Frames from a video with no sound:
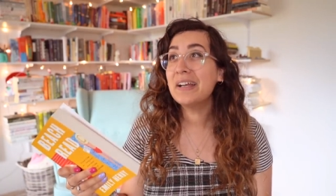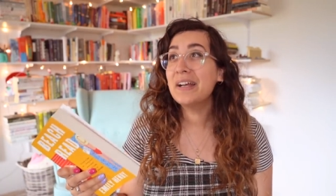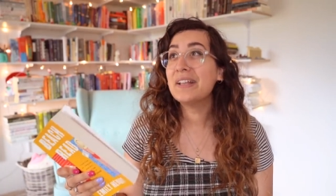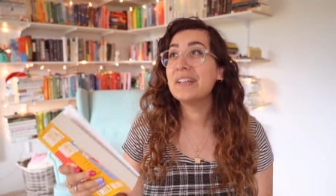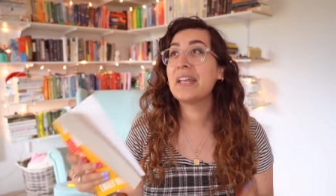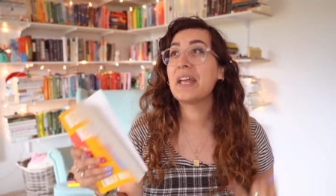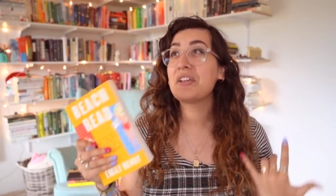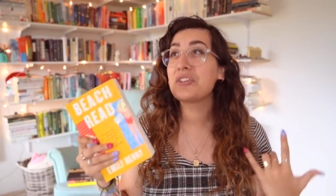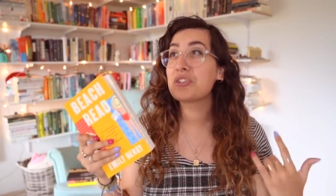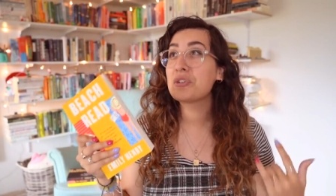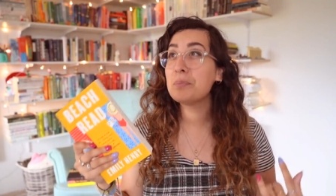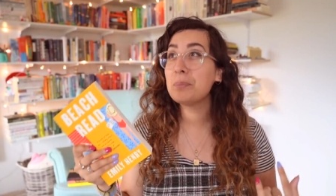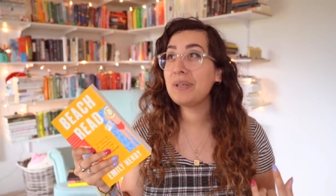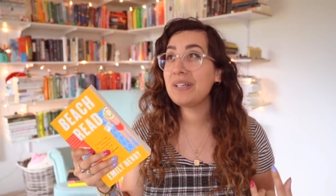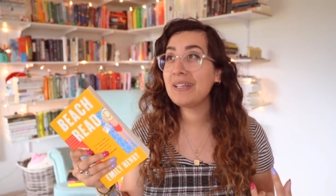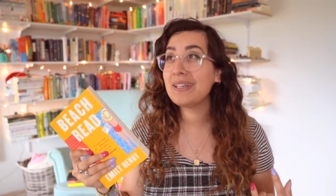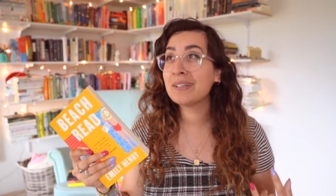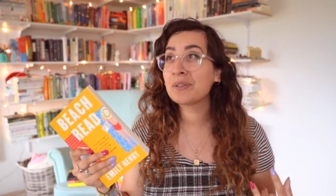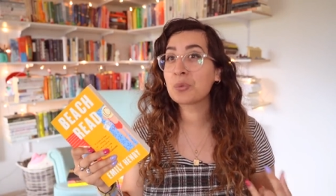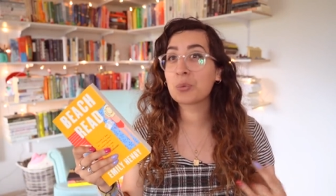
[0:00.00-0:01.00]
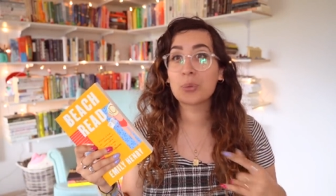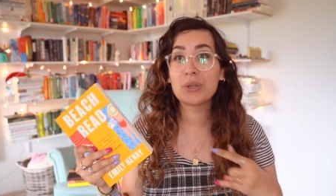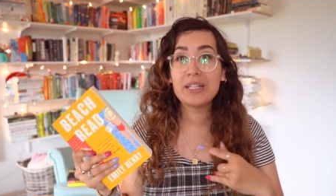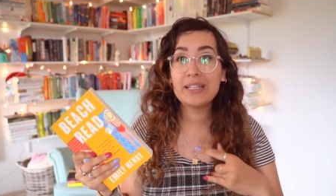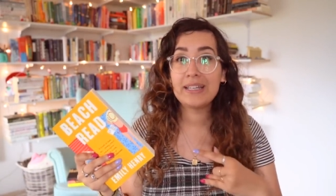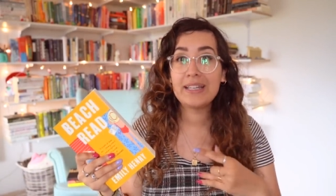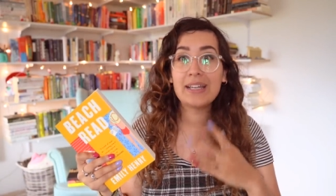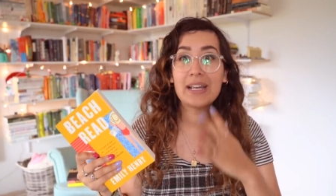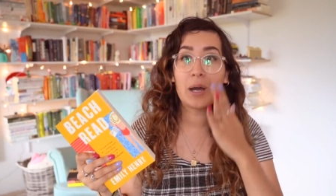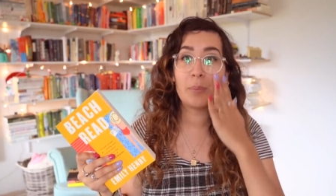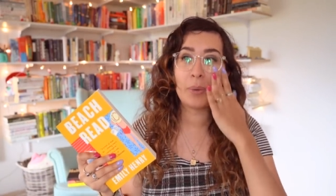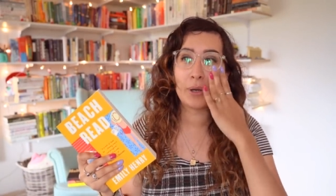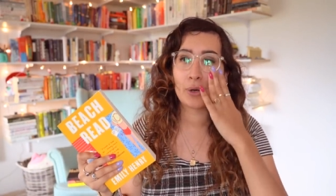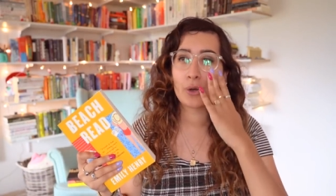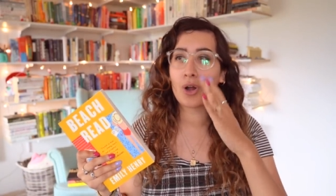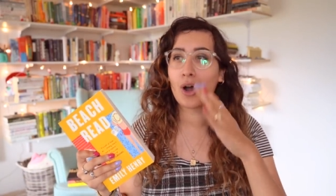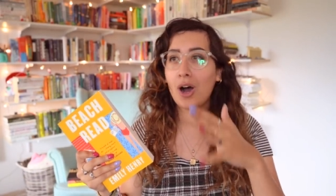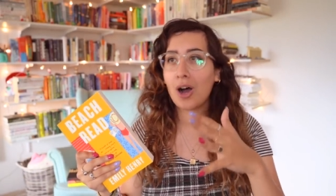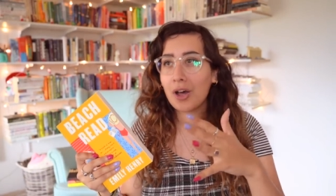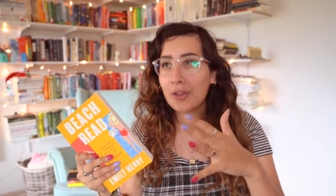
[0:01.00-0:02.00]
Like, to me, reading
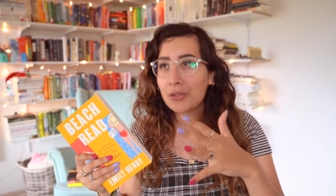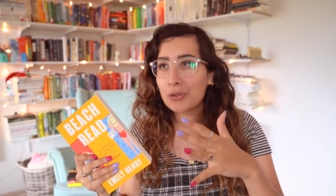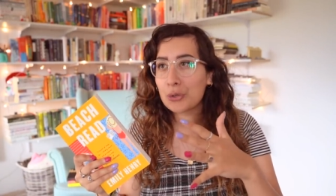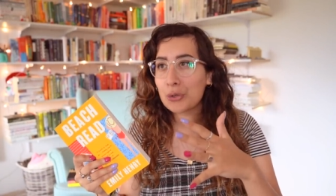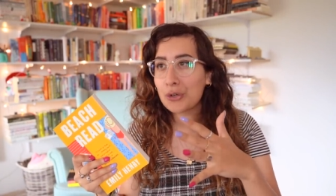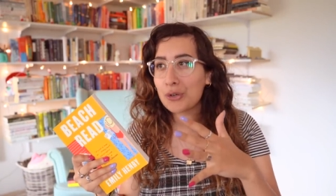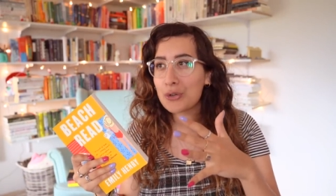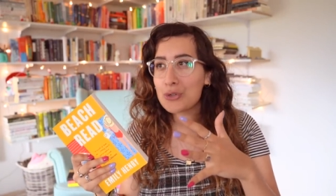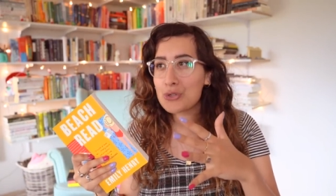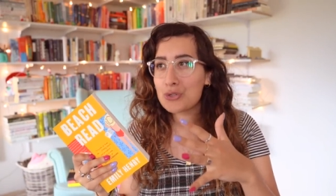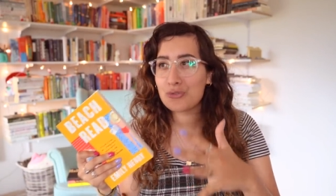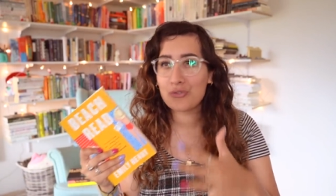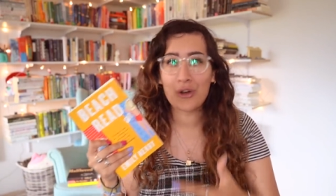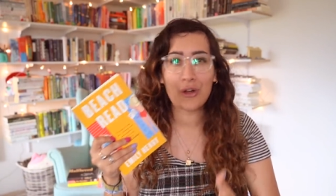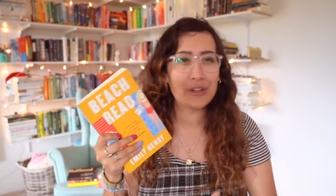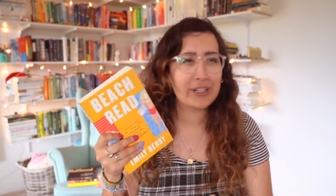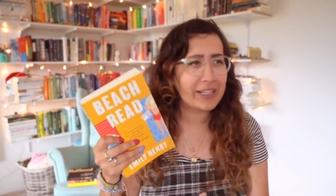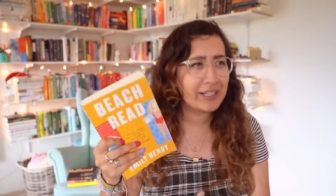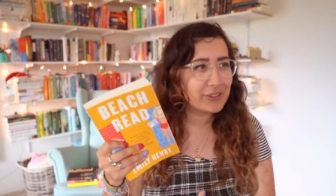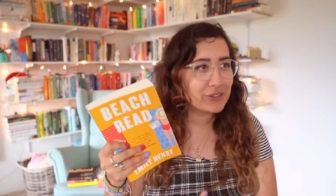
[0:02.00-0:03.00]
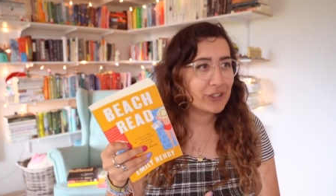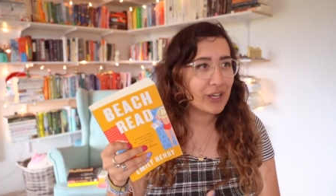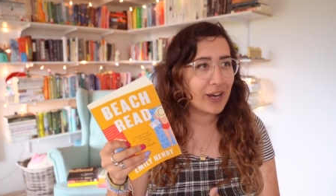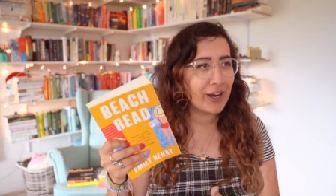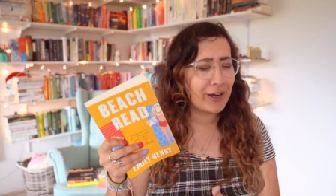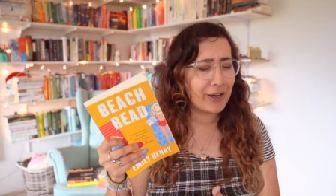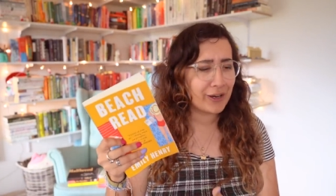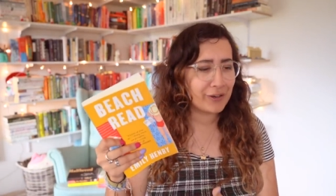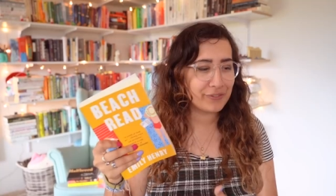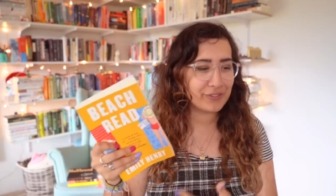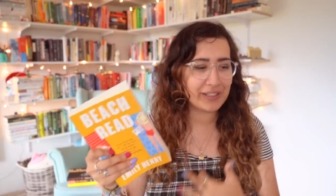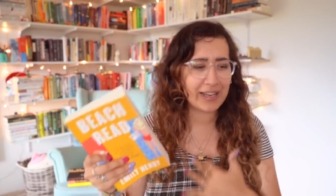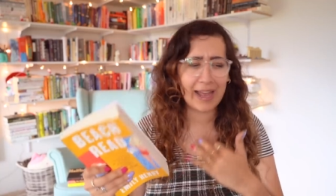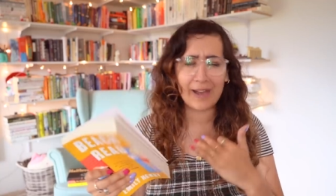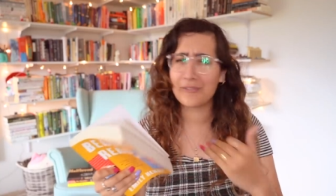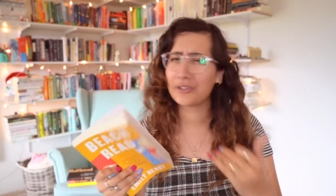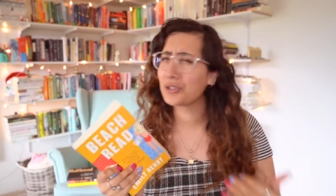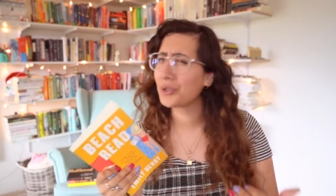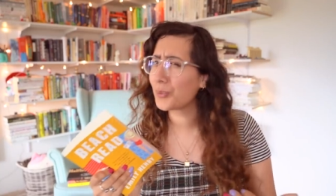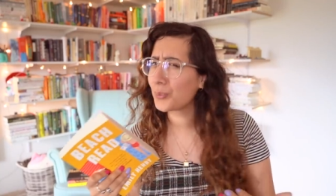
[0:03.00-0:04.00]
about authors falling in love and
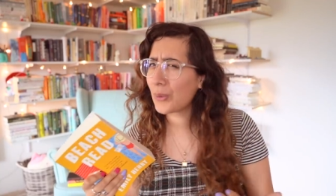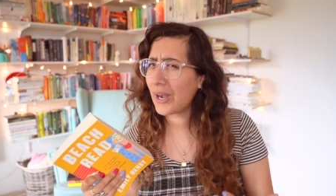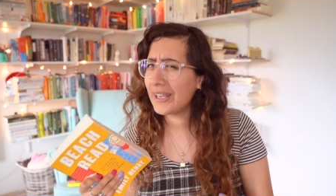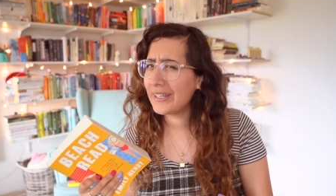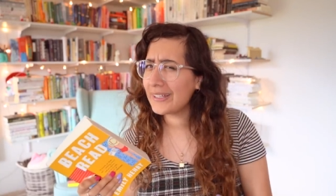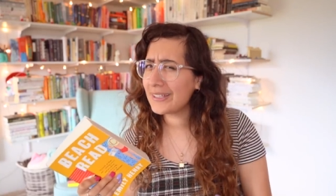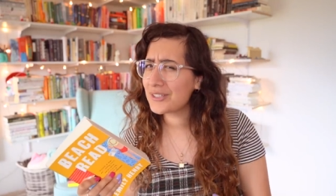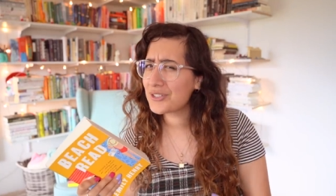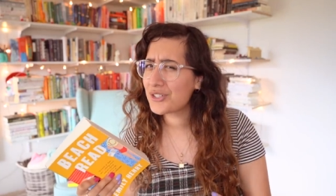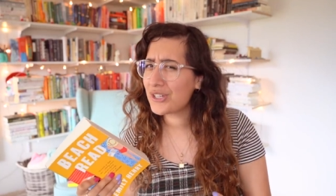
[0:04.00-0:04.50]
having a writing